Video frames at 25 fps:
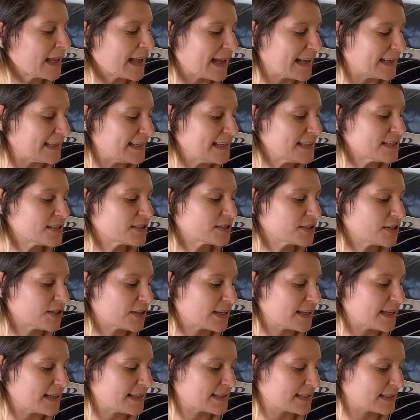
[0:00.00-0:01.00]
and yeast
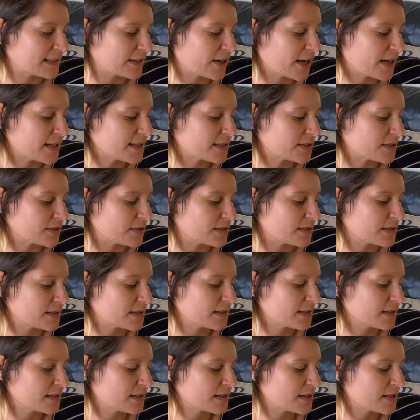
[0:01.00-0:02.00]
cookies and
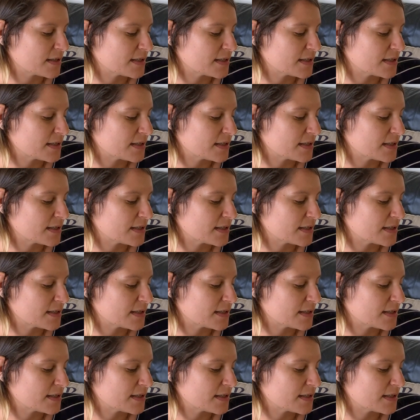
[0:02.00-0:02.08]
custards.